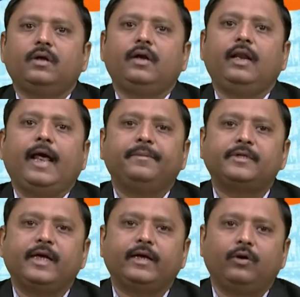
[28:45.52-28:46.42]
life
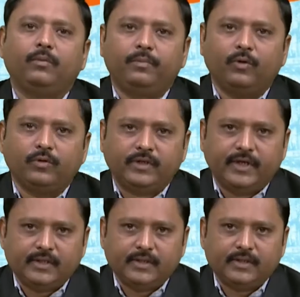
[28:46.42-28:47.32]
cycle of
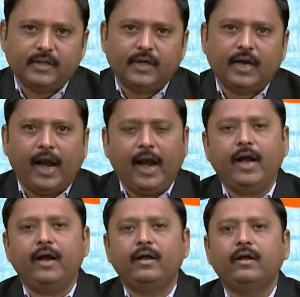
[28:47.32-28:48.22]
process
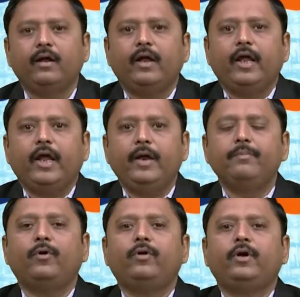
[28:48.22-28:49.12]
and
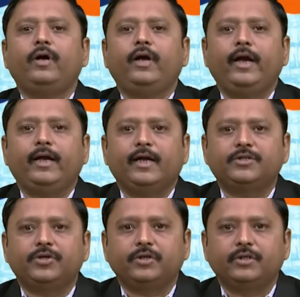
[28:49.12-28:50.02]
important data
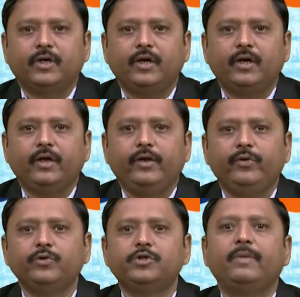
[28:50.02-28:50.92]
structure
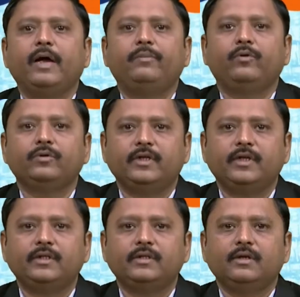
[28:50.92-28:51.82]
used by
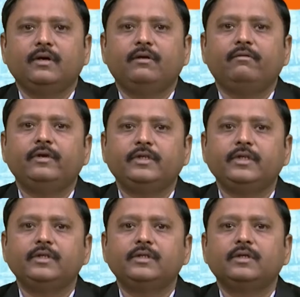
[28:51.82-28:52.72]
process which
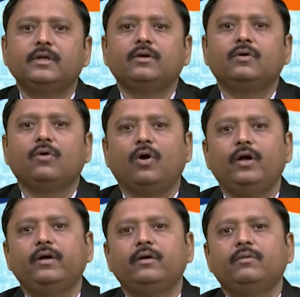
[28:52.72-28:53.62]
is
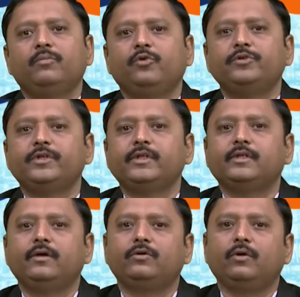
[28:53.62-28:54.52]
called process
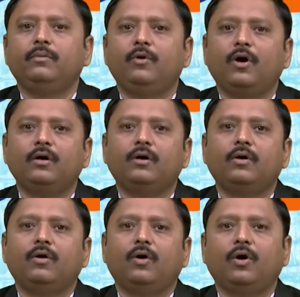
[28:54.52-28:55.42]
control block
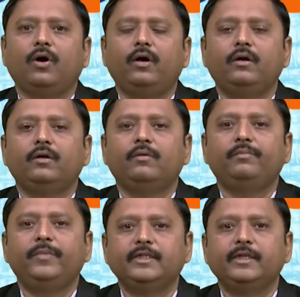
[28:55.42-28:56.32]
or
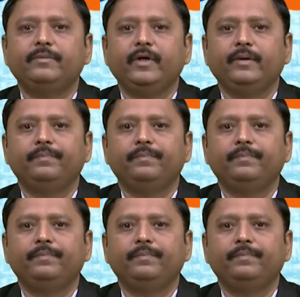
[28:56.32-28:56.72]
PCB.